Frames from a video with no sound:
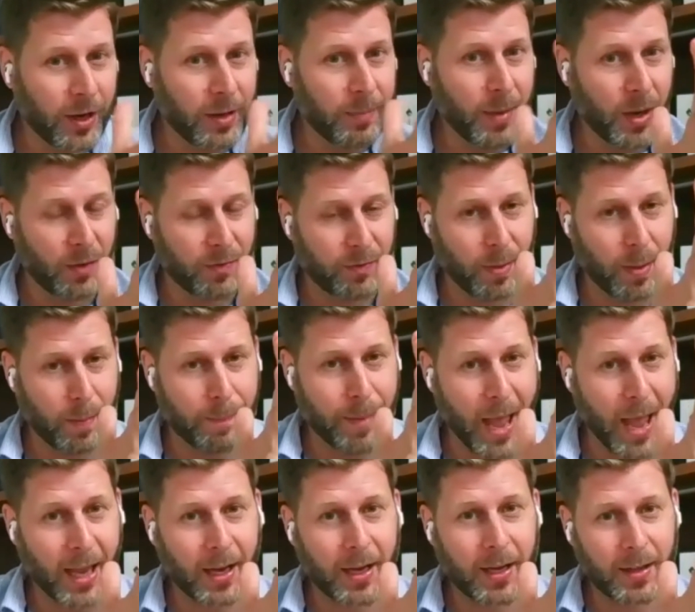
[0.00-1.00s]
mil from the
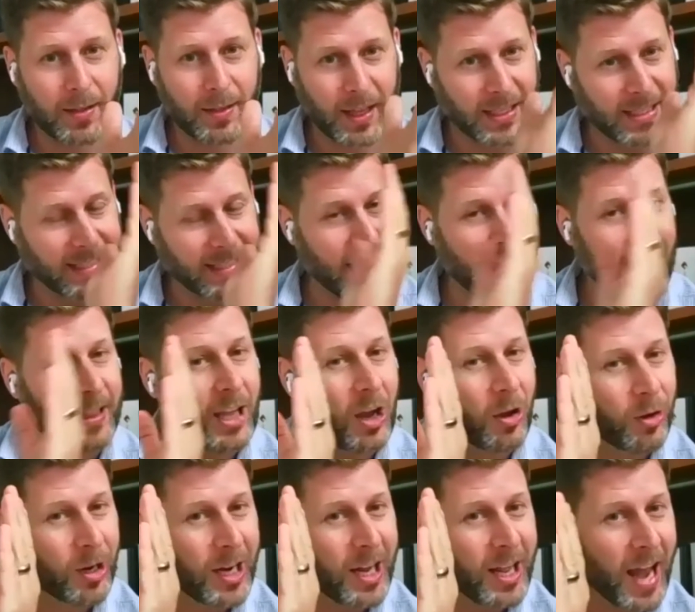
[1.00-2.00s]
bank that's lent
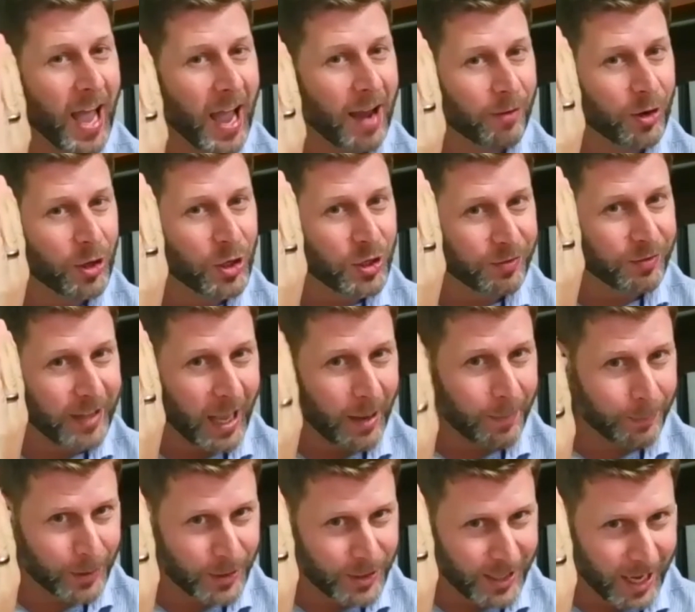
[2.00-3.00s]
out in an average of
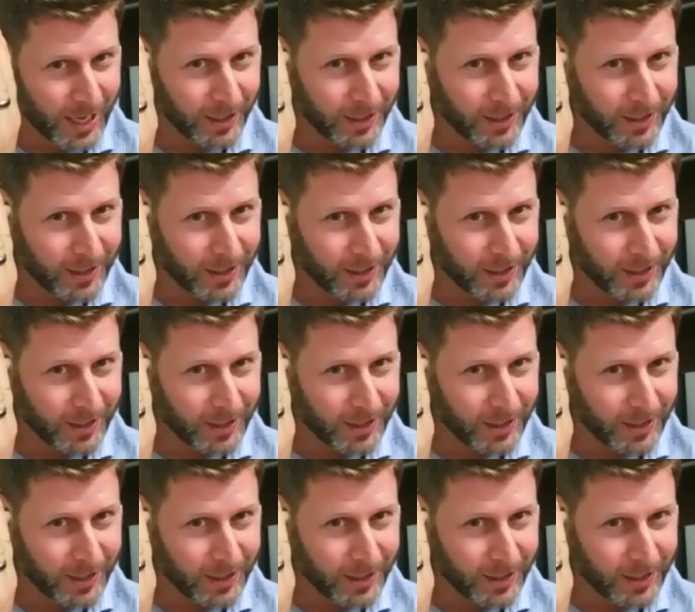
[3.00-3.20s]
10%.